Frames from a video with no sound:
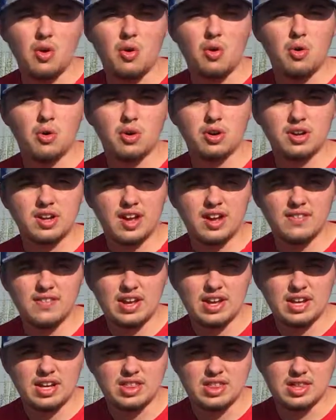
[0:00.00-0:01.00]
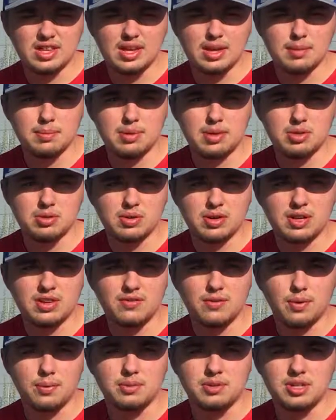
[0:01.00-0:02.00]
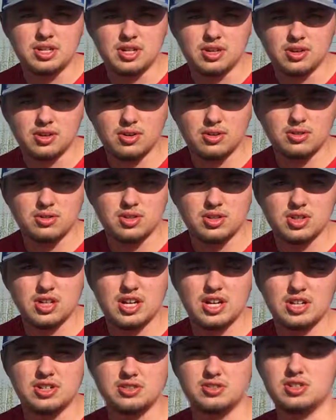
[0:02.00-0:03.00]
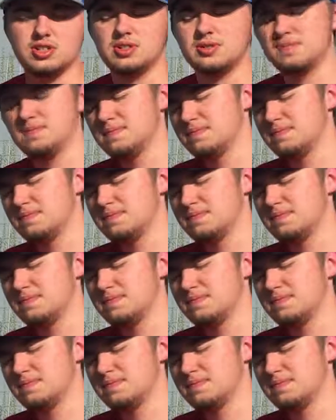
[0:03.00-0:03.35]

Or you have anything in between from 0 to 100.